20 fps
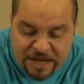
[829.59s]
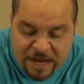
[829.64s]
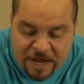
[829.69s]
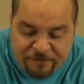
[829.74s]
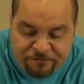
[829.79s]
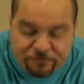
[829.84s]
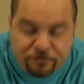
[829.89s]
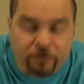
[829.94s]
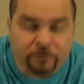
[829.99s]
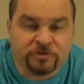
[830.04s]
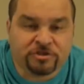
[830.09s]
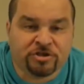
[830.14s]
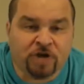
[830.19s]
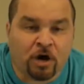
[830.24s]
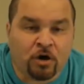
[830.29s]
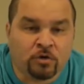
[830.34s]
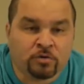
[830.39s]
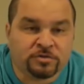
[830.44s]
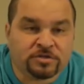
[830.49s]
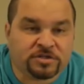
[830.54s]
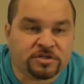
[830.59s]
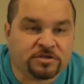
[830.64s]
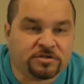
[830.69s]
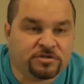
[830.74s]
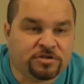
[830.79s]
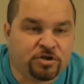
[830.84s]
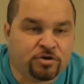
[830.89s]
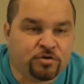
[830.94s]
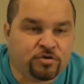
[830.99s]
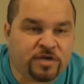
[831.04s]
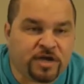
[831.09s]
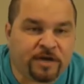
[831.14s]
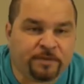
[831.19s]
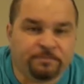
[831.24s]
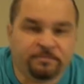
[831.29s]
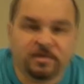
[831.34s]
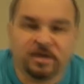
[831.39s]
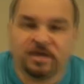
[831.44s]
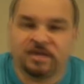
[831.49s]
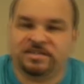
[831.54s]
if you don't do
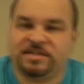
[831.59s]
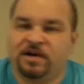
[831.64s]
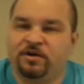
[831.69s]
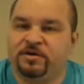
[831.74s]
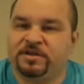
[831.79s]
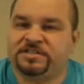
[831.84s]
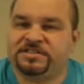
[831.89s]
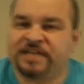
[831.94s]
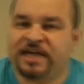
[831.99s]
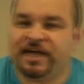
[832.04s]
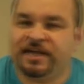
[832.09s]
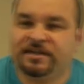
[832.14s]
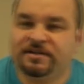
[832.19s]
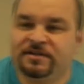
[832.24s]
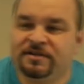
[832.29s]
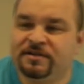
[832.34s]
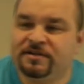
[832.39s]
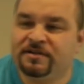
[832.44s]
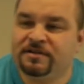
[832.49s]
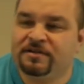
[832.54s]
them. Is that what he said?